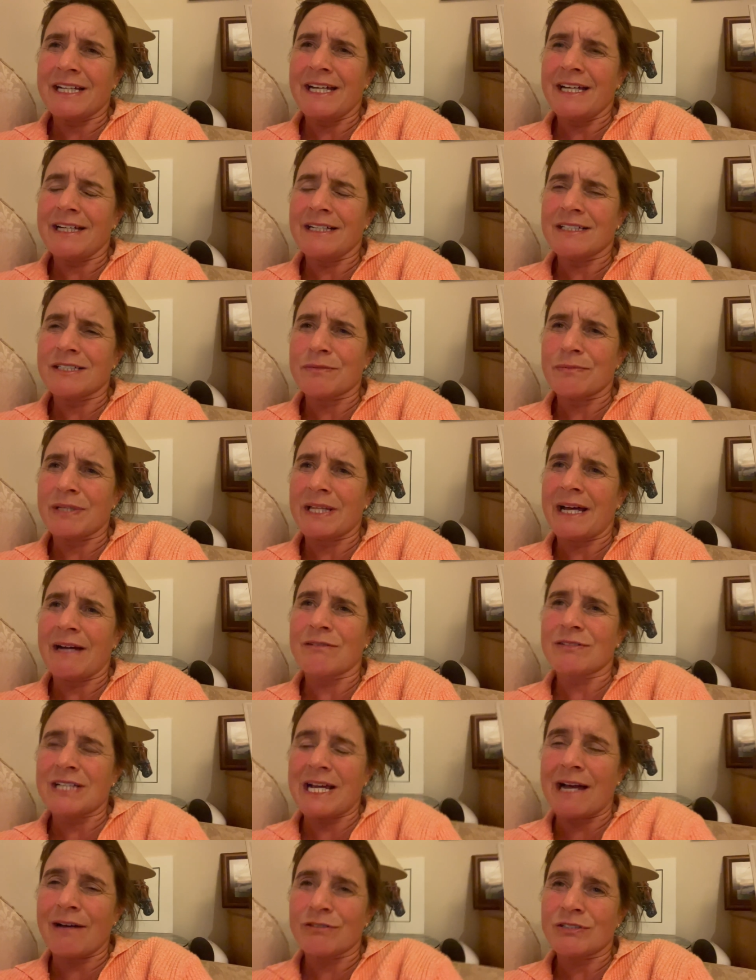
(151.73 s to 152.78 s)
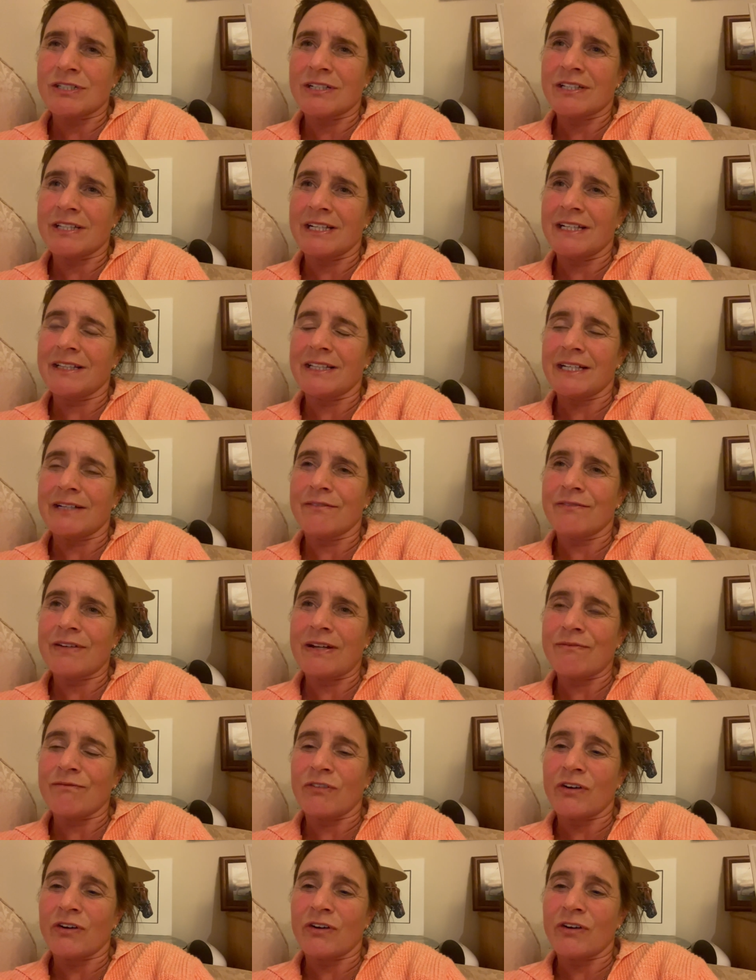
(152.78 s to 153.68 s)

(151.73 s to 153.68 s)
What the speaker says: He is, without doubt, I think, the event